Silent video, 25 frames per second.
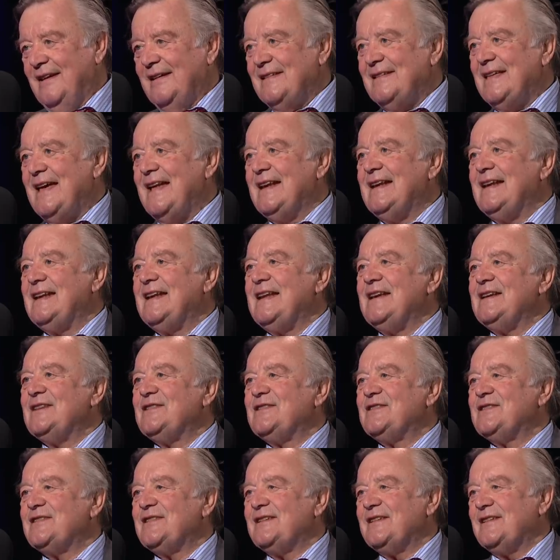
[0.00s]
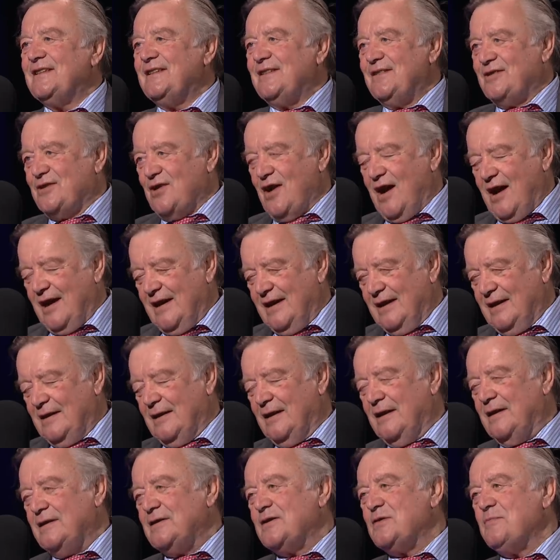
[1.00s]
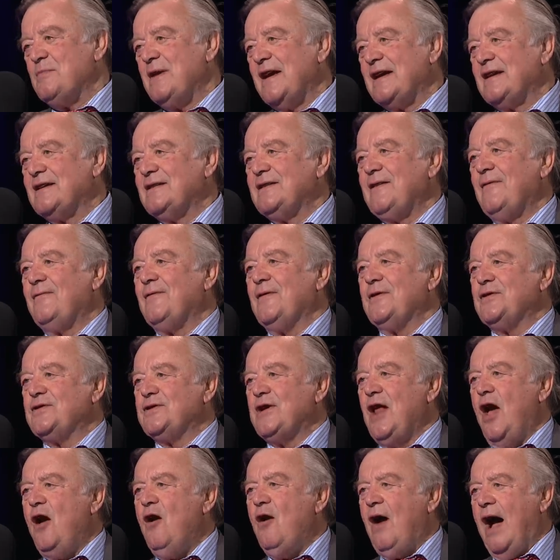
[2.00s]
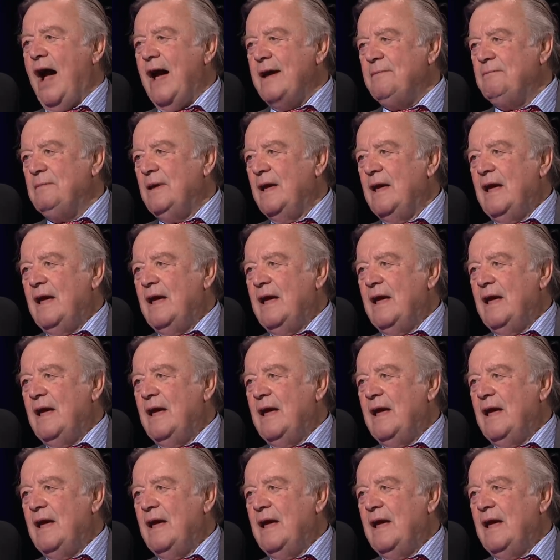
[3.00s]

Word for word: than it is trying to make a difference. No, I...